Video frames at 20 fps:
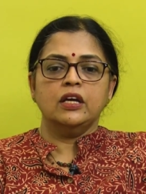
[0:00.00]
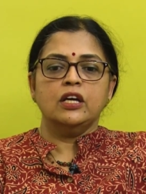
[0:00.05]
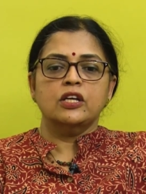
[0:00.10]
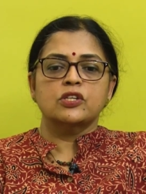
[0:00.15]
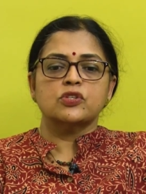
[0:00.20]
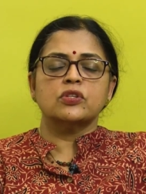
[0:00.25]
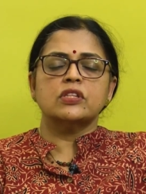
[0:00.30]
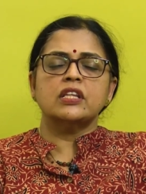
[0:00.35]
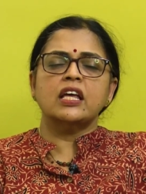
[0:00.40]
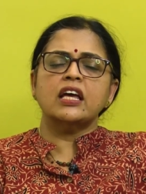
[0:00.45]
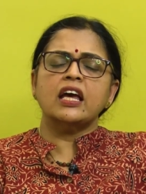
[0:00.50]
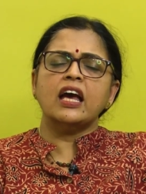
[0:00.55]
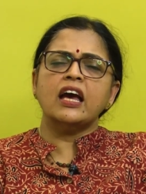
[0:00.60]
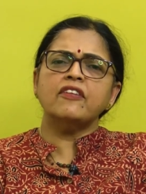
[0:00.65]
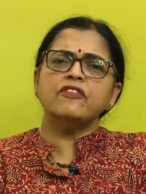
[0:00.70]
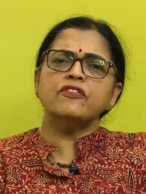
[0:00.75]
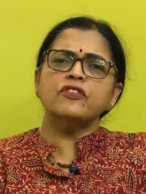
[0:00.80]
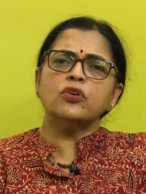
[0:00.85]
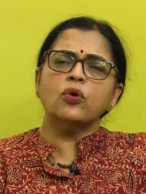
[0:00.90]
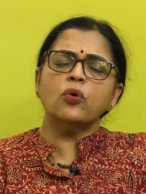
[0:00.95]
So, they
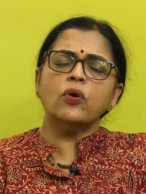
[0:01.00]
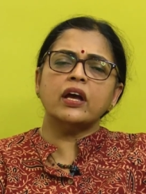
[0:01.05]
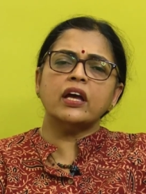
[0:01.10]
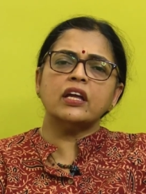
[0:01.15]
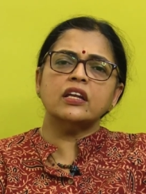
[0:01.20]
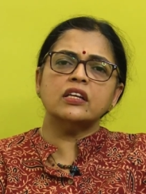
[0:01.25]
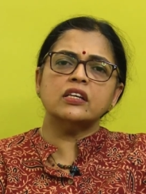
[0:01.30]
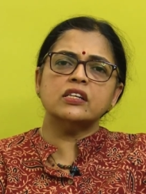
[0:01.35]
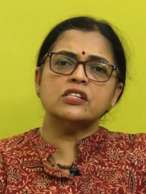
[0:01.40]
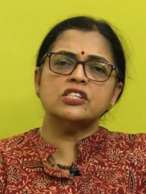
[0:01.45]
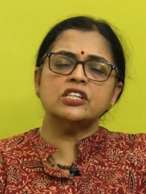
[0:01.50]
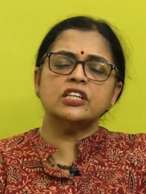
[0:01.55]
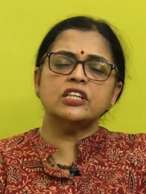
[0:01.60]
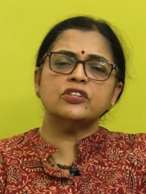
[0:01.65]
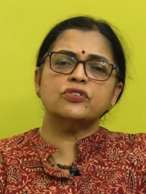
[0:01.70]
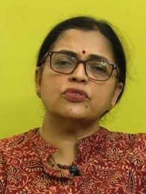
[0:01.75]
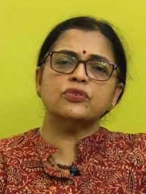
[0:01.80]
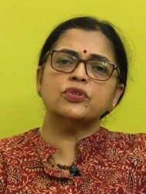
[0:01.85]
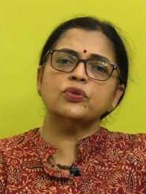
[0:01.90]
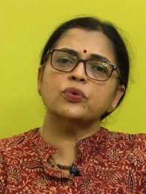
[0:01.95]
have no energy
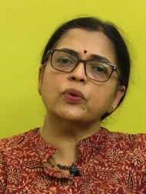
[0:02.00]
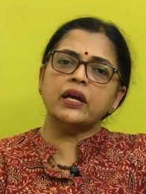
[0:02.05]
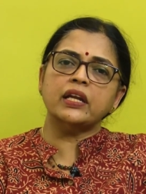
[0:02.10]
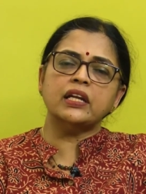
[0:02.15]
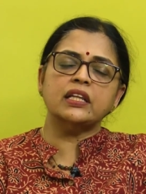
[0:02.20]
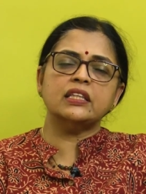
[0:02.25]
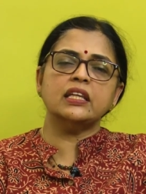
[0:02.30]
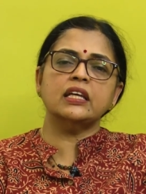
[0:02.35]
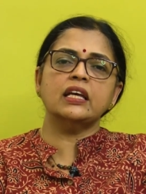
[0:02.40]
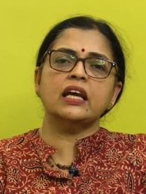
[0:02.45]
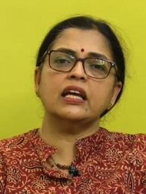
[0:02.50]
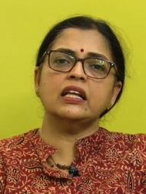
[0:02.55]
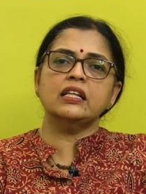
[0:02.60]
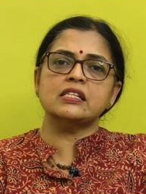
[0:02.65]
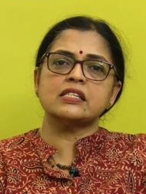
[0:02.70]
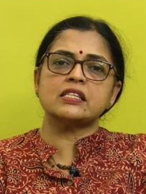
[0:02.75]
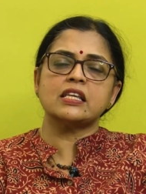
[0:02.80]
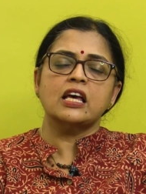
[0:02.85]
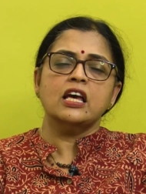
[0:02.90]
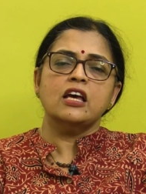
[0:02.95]
to do anything
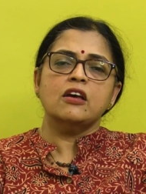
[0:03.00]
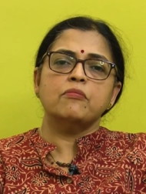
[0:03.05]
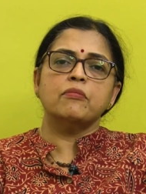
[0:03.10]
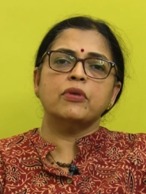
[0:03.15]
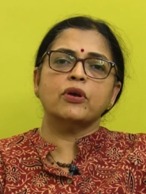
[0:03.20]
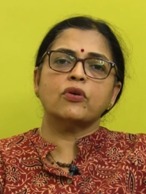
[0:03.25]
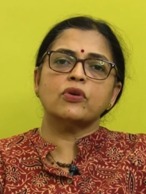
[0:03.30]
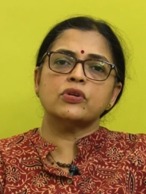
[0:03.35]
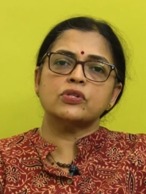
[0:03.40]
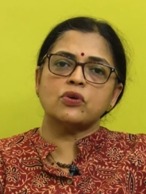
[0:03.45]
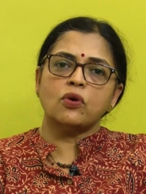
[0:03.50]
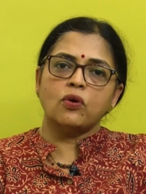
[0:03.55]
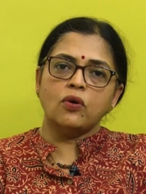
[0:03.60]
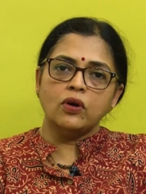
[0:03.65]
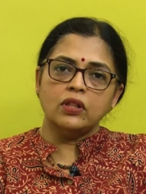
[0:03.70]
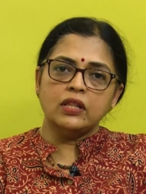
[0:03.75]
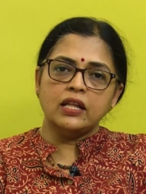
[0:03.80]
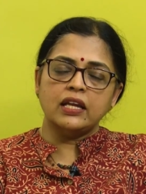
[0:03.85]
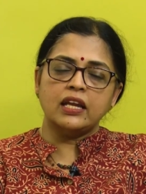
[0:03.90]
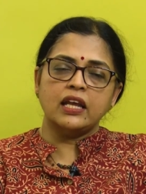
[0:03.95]
else because
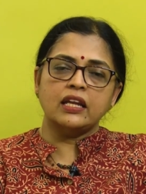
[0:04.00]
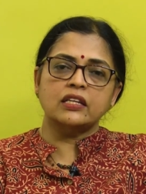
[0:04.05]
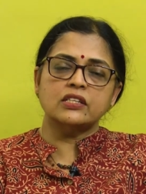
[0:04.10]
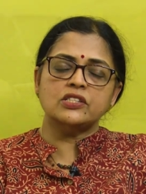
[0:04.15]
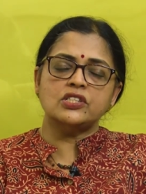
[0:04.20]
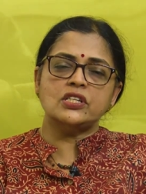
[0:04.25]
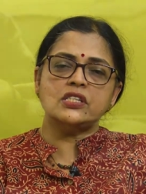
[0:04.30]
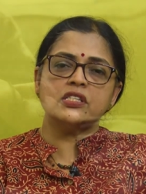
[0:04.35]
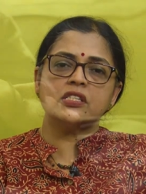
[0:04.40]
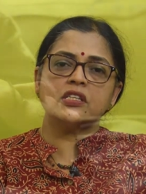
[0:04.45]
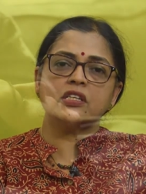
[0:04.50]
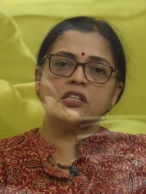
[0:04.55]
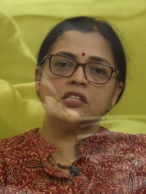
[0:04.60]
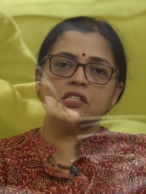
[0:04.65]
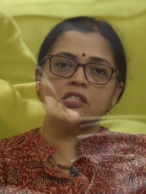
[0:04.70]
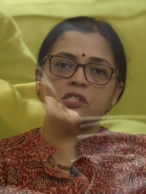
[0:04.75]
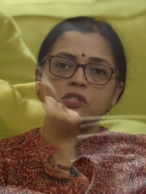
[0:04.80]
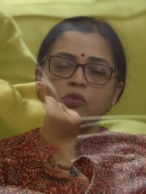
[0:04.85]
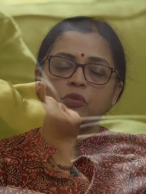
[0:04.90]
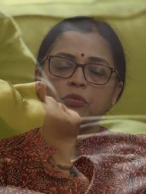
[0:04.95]
all their energy is
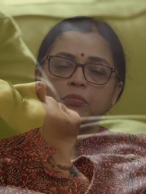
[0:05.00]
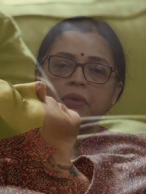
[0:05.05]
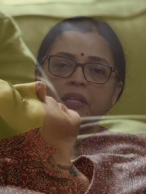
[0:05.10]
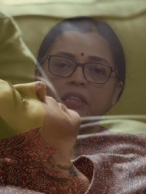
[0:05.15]
consumed by